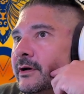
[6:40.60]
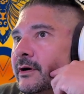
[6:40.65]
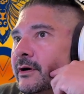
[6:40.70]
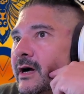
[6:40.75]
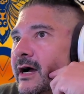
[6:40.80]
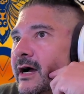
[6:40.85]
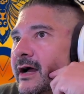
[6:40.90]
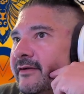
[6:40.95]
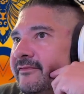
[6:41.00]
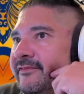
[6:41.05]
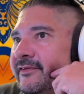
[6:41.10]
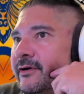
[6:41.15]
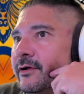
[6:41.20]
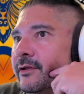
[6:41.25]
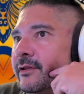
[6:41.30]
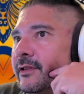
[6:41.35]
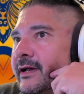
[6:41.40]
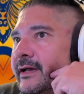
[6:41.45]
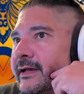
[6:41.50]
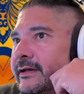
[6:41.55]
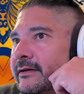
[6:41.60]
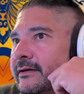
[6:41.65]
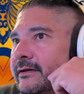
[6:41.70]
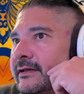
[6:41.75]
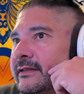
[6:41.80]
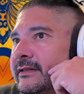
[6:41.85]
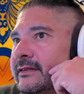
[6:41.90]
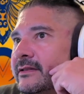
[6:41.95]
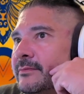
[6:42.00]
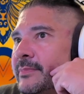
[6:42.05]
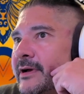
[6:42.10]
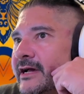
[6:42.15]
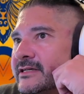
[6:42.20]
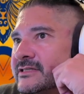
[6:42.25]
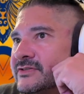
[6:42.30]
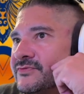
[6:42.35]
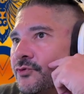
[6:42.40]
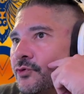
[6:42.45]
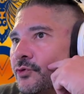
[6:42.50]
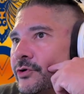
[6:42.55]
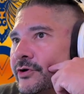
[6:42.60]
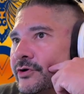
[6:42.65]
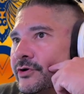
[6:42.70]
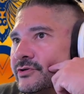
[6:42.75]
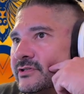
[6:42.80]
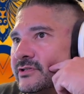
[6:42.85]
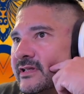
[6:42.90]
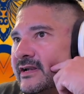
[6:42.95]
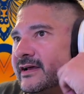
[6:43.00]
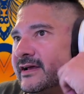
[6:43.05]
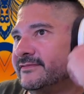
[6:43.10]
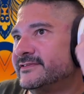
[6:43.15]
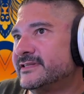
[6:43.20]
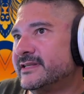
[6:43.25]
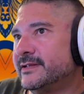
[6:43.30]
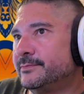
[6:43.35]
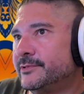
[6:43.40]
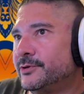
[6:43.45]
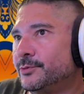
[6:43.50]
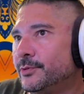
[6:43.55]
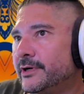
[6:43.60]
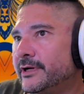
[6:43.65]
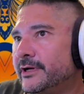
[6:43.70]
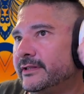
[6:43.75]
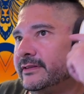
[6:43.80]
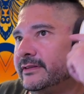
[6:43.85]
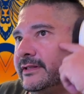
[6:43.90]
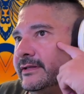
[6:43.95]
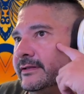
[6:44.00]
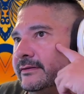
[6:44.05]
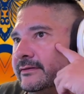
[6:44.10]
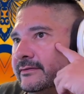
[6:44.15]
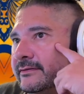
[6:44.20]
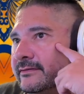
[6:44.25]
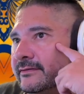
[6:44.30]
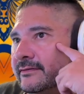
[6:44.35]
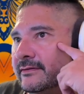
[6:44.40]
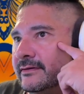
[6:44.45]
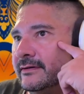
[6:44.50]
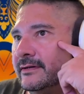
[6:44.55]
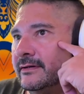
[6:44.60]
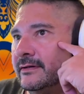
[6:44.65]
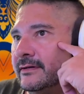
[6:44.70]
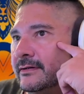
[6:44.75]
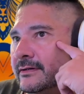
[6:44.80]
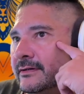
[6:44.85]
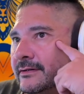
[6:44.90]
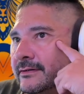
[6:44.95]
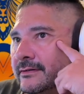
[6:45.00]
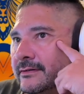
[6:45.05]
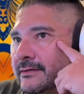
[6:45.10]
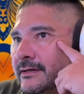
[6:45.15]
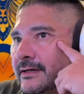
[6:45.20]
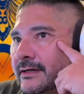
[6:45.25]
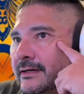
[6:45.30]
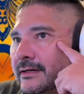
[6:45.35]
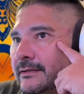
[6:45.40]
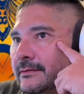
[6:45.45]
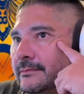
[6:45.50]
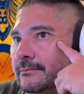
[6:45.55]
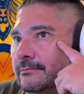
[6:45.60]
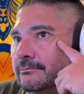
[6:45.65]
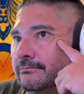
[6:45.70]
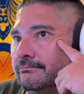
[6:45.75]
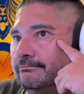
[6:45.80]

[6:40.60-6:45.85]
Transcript: I feel like in the past 4 years that I've stepped away, that um,